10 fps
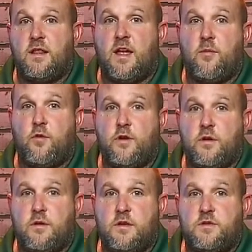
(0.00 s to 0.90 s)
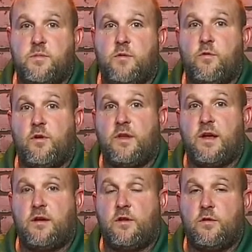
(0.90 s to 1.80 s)
a lot more units, but will
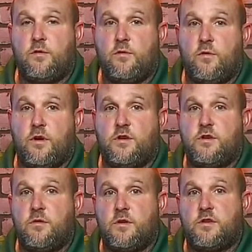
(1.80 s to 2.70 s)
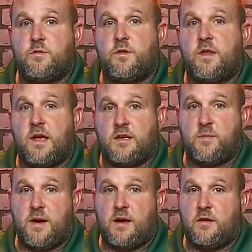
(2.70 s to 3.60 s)
not include Lowrance units with
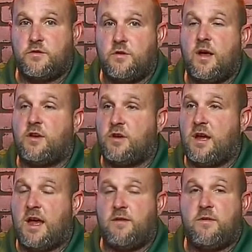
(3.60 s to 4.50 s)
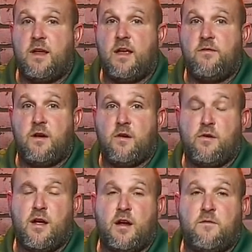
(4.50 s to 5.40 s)
X models. You actually have to have a
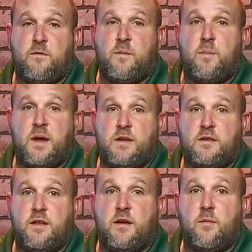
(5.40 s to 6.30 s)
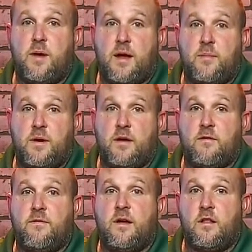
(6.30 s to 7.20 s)
cartography base layer
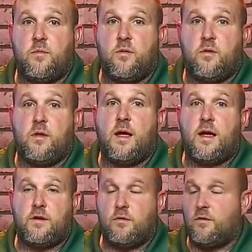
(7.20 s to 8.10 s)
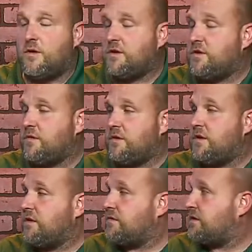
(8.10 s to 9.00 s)
mapping available on your Lowrance
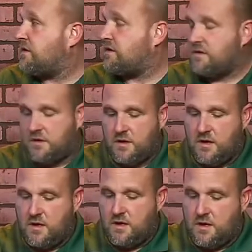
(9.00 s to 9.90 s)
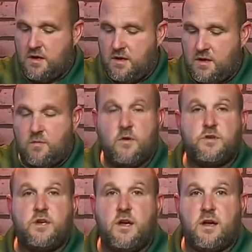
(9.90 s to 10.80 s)
unit to use this.
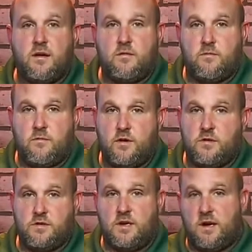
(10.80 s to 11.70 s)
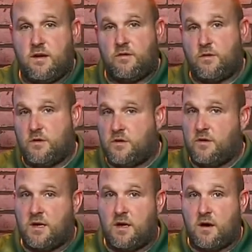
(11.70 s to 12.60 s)
Once again, we're using a
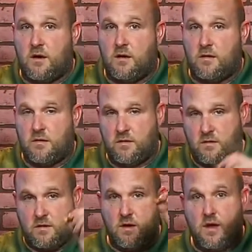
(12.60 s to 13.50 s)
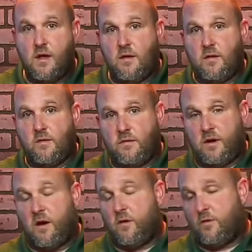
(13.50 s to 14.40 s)
32 gig card,
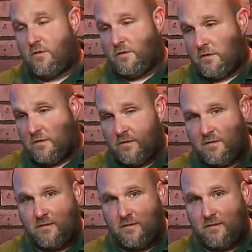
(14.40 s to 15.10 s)
the card holder.